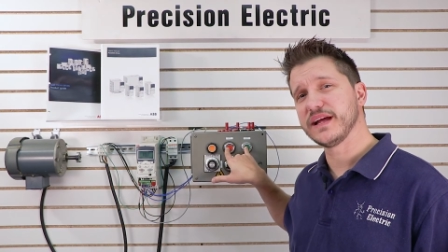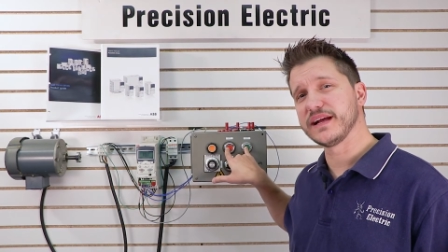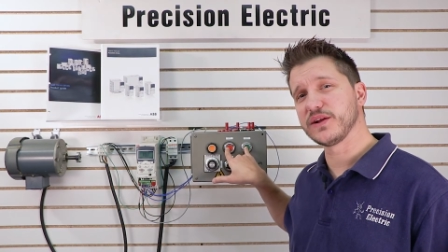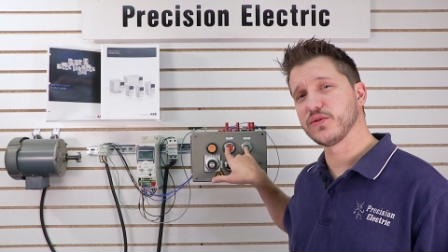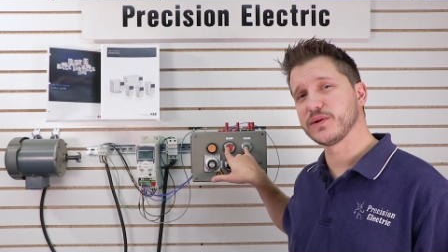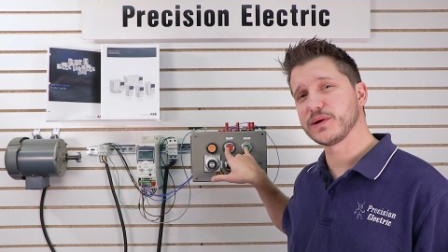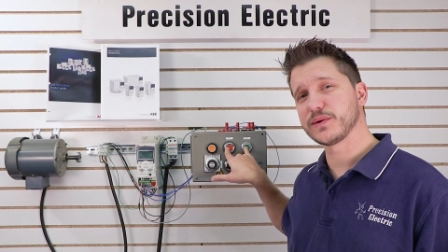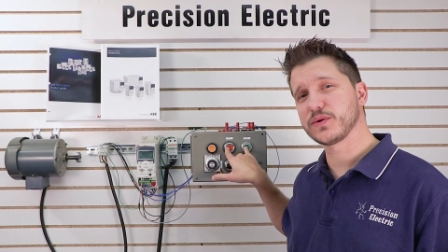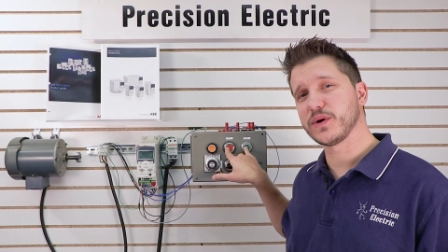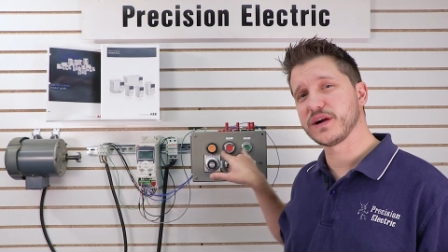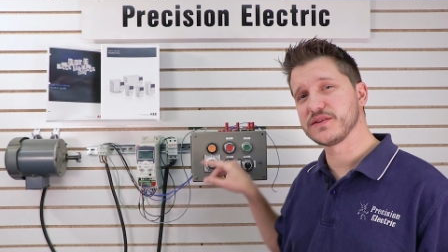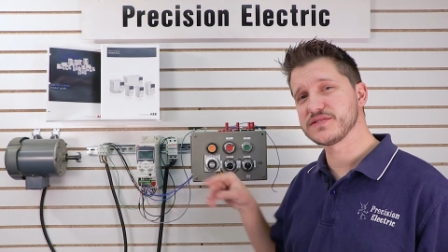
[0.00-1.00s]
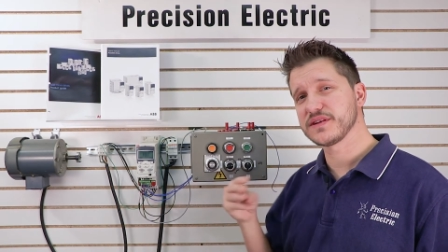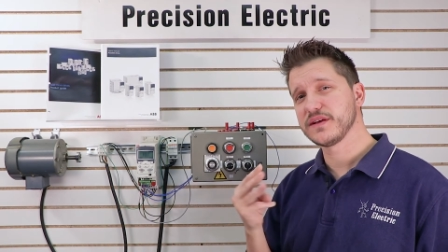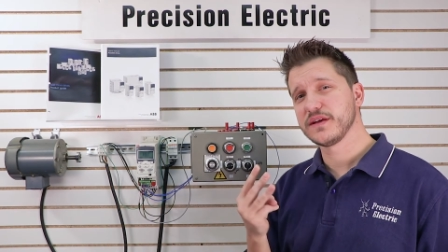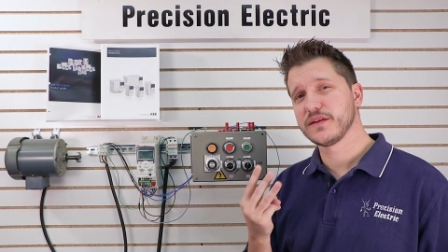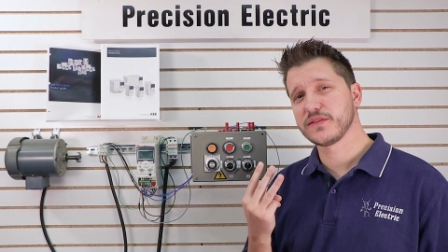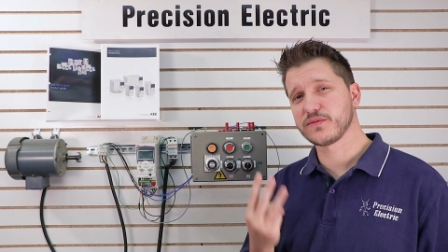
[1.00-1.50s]
and it only requires
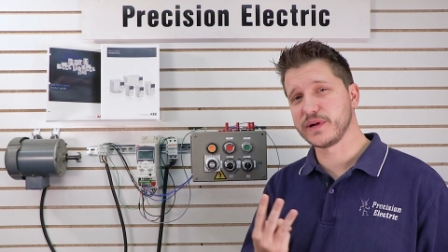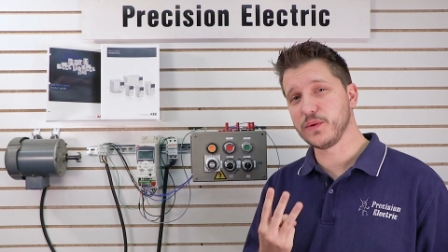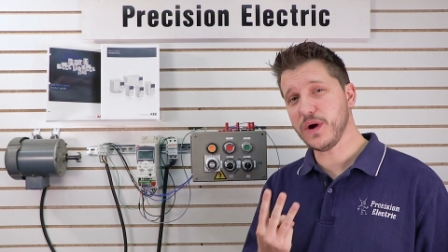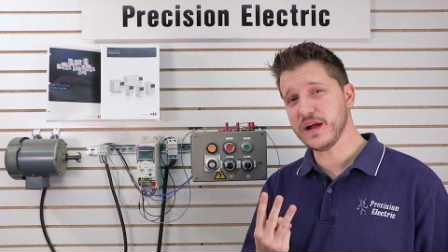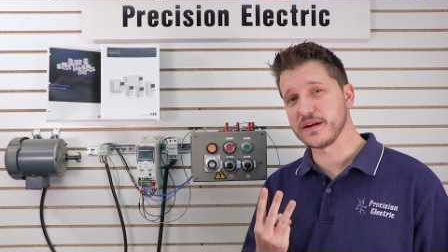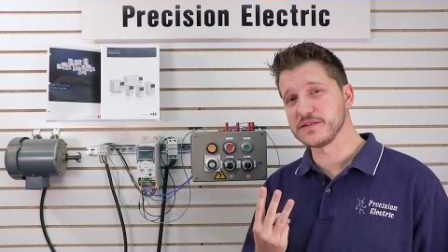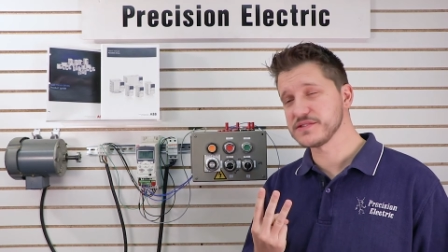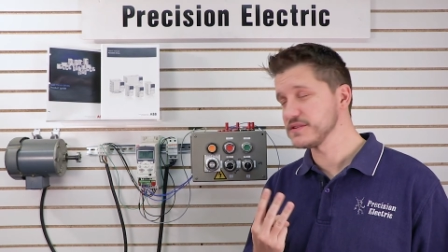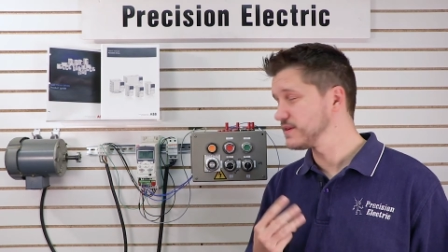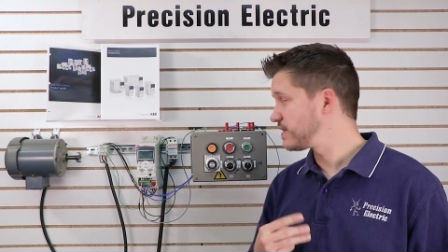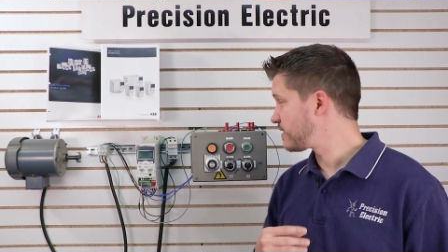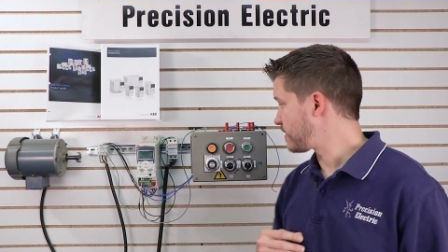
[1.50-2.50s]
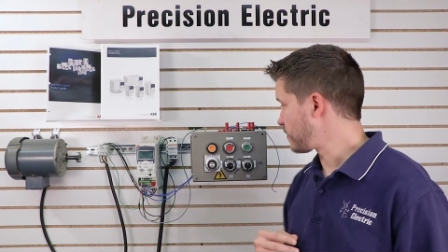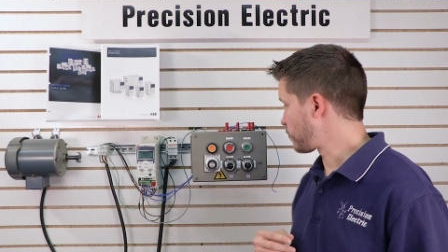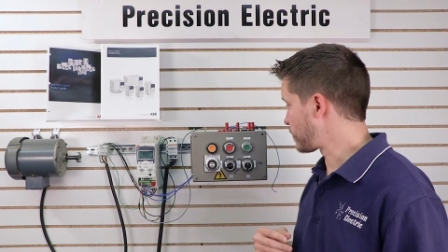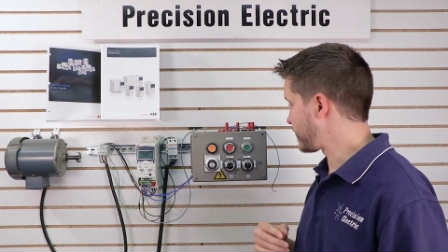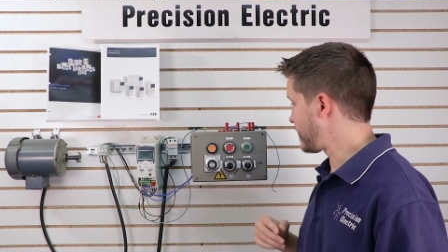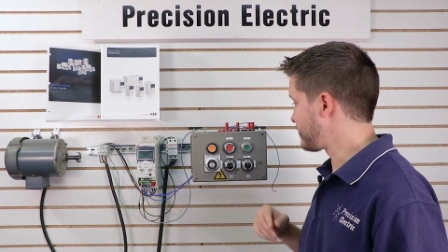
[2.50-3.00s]
3 wires.
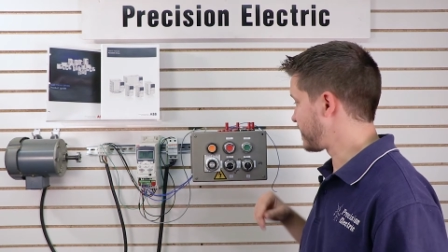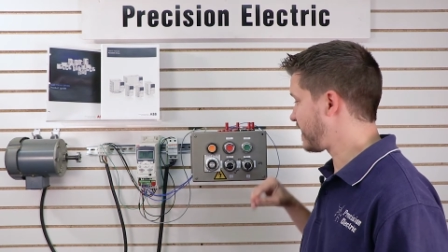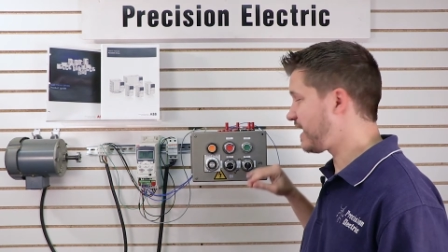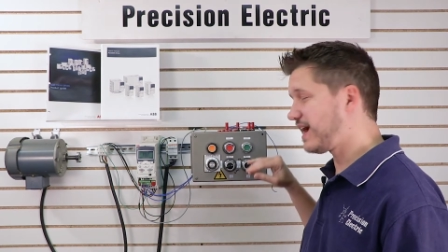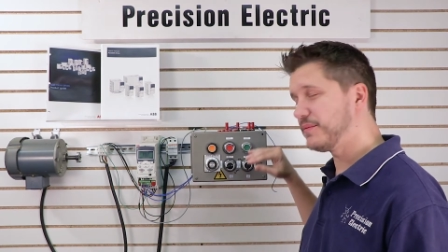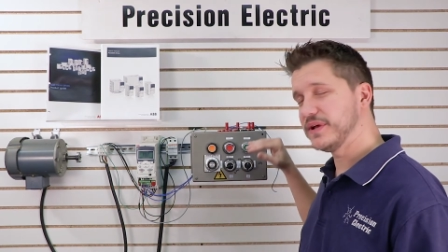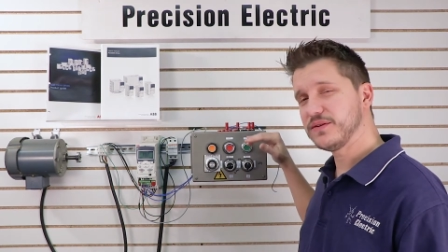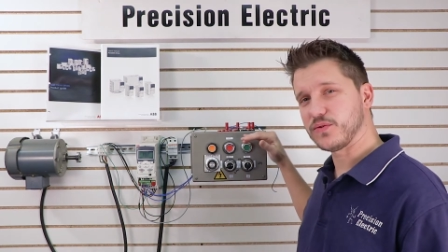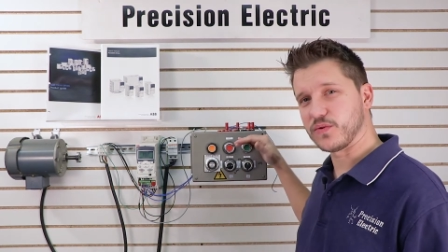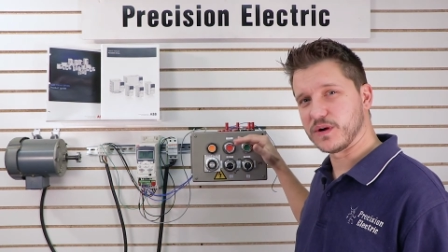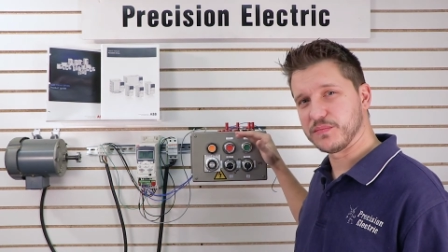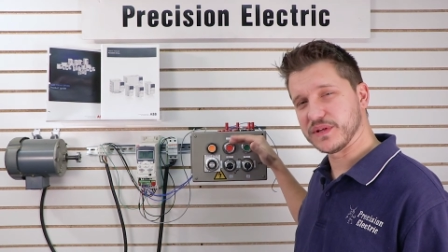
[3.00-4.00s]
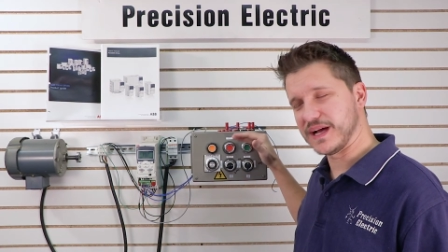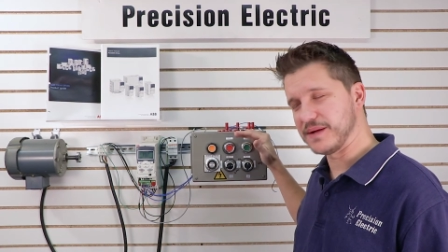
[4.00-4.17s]
We're going to have a common, or a